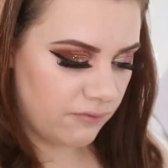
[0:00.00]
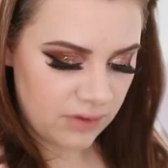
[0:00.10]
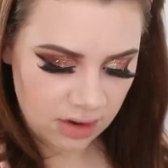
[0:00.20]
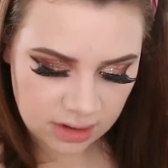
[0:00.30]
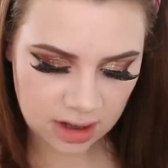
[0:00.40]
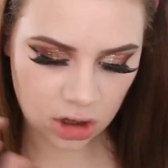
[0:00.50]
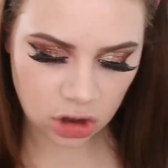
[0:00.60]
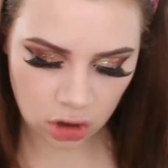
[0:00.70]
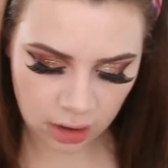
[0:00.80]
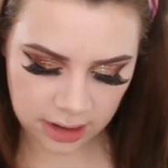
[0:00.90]
very
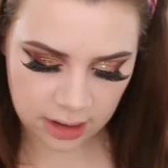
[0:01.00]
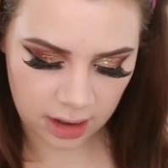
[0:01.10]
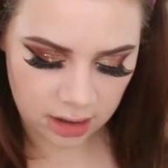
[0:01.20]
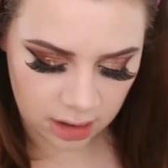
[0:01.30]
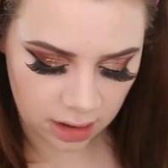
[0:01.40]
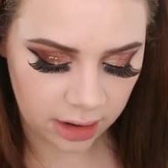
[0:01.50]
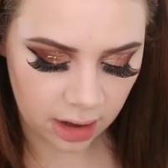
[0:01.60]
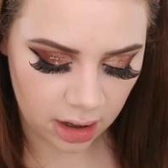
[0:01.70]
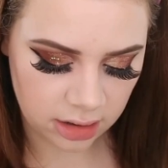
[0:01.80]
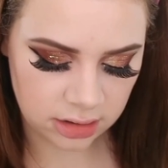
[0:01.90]
light colour
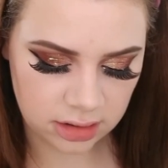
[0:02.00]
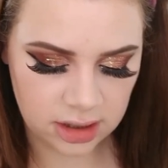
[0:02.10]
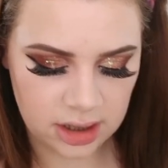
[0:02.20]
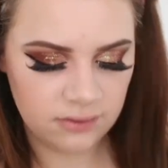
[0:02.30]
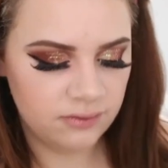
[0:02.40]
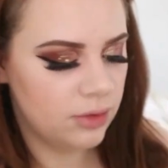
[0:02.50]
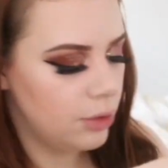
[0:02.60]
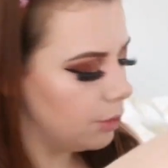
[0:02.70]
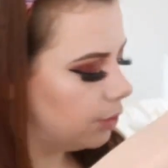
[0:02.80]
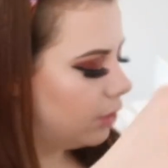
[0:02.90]
like underneath
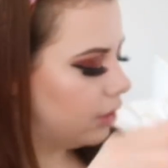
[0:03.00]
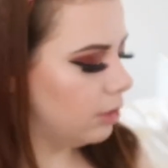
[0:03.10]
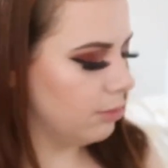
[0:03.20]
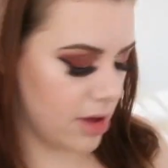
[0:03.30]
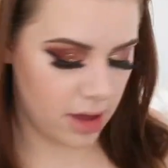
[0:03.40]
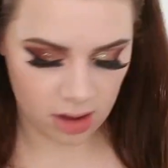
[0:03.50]
my